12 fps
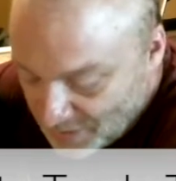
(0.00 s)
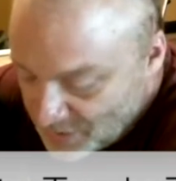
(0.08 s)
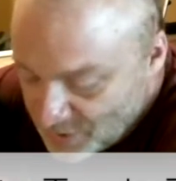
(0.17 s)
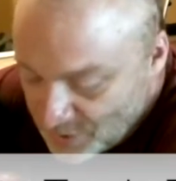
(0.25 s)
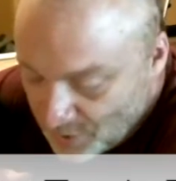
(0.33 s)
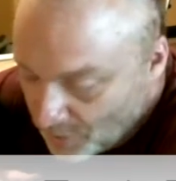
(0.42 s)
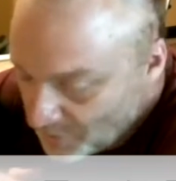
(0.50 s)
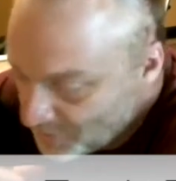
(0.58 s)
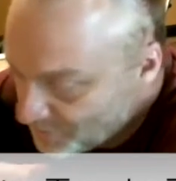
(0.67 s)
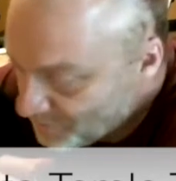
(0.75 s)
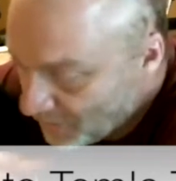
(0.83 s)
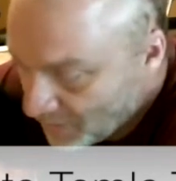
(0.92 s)
And she
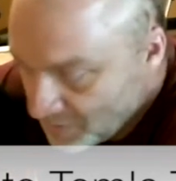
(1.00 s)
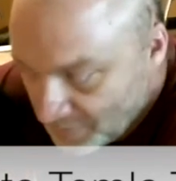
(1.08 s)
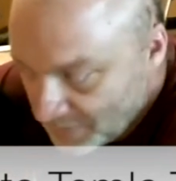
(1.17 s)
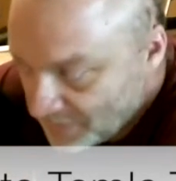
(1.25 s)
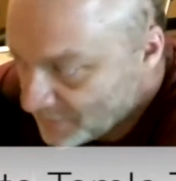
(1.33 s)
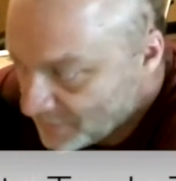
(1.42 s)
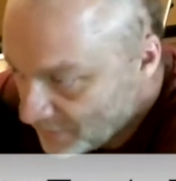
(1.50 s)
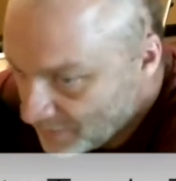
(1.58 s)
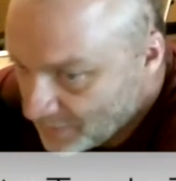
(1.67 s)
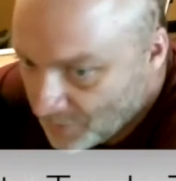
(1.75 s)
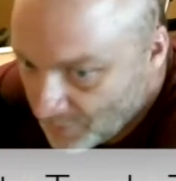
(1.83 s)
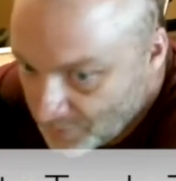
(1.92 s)
always bugged me,
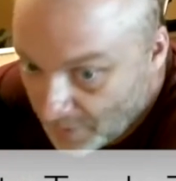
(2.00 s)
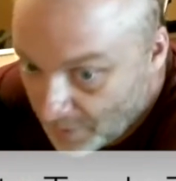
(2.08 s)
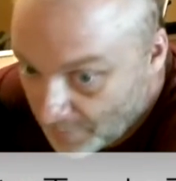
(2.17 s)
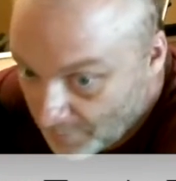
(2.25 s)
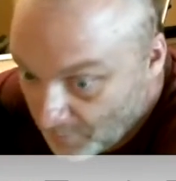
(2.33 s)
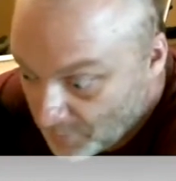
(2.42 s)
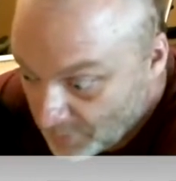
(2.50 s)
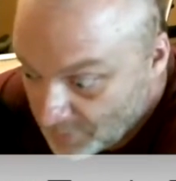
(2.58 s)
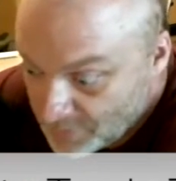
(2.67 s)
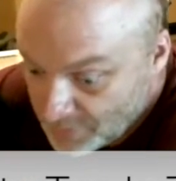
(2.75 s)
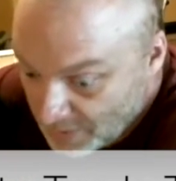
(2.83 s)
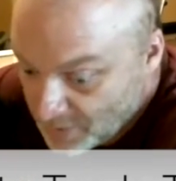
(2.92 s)
Tom, will
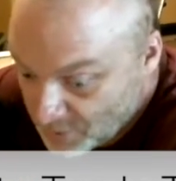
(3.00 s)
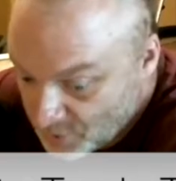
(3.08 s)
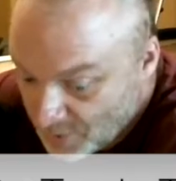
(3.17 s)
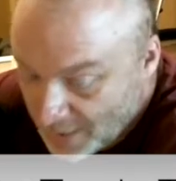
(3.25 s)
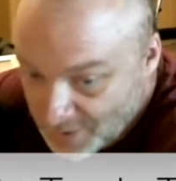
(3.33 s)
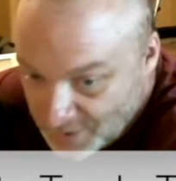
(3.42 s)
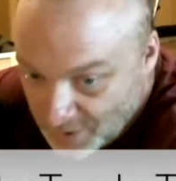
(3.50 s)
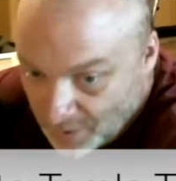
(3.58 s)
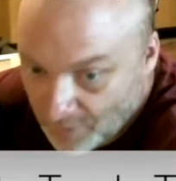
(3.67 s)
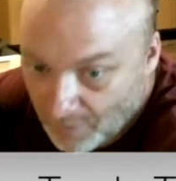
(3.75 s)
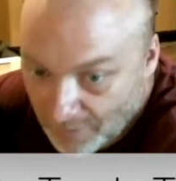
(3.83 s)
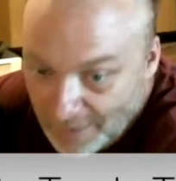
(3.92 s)
you take the trash
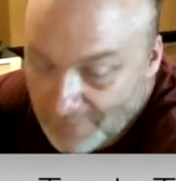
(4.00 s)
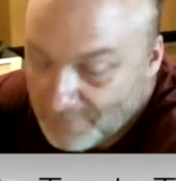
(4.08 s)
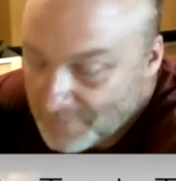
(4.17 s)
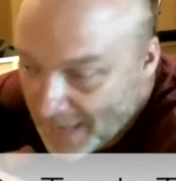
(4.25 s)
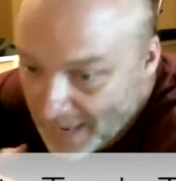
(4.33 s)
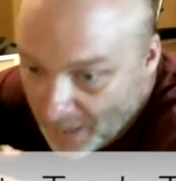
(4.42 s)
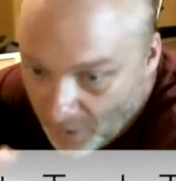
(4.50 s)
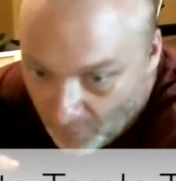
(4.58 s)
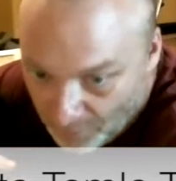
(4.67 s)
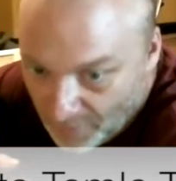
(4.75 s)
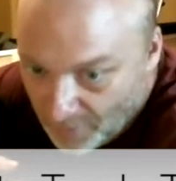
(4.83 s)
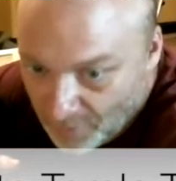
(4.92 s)
out? Okay,
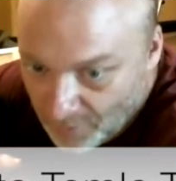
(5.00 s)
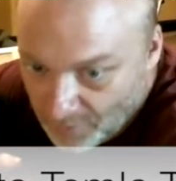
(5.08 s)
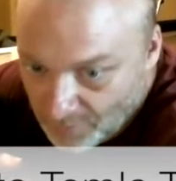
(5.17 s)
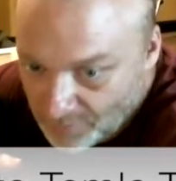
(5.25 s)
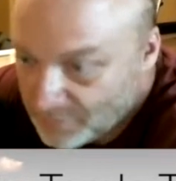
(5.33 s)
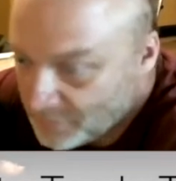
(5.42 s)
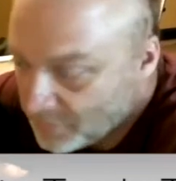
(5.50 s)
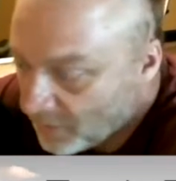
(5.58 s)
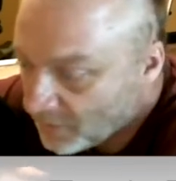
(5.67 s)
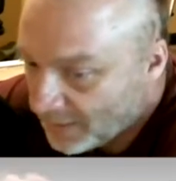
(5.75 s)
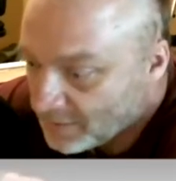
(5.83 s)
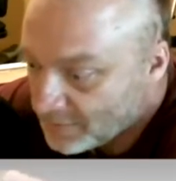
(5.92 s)
now though,
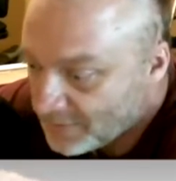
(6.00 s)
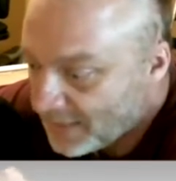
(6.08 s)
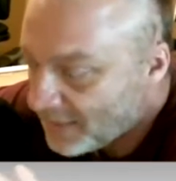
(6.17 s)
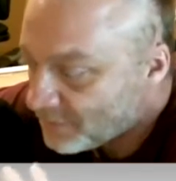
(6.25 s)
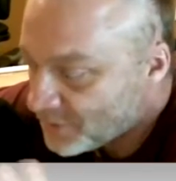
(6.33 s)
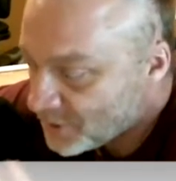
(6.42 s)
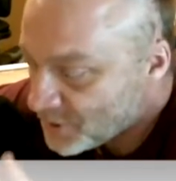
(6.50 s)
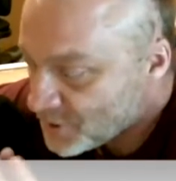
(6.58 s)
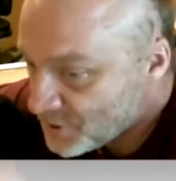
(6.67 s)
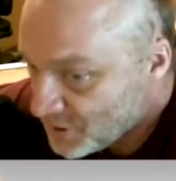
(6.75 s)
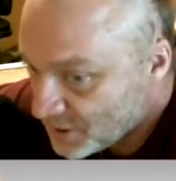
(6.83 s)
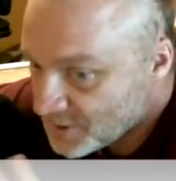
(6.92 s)
there's
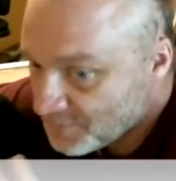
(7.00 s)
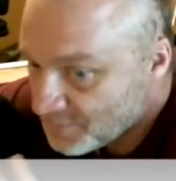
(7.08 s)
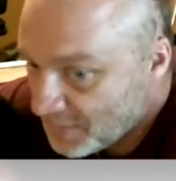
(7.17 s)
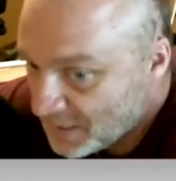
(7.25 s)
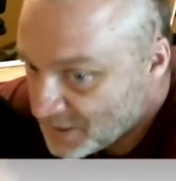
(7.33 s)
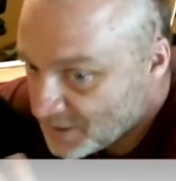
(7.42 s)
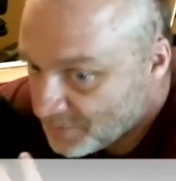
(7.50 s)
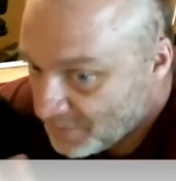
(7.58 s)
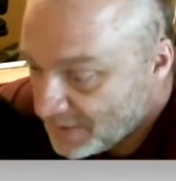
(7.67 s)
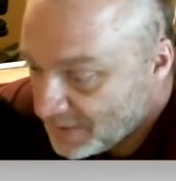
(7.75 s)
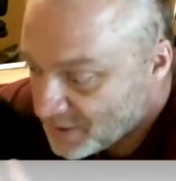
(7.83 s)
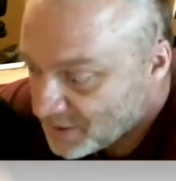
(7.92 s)
just my
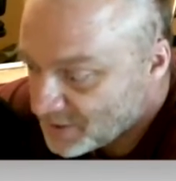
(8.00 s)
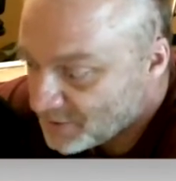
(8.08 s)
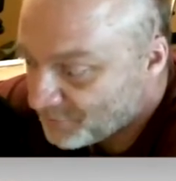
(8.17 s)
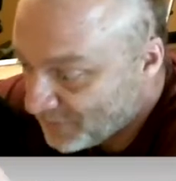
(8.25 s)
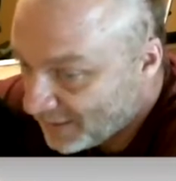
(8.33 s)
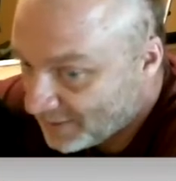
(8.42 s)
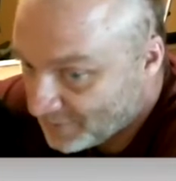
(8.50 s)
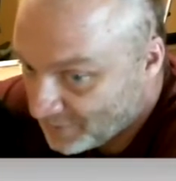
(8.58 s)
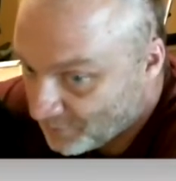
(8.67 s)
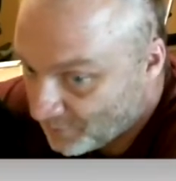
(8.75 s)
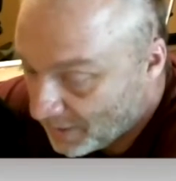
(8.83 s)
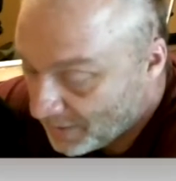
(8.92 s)
speech is effective,
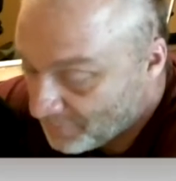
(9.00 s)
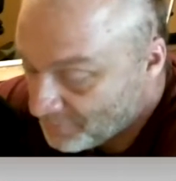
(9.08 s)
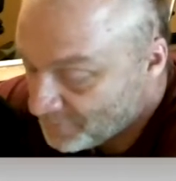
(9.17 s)
right?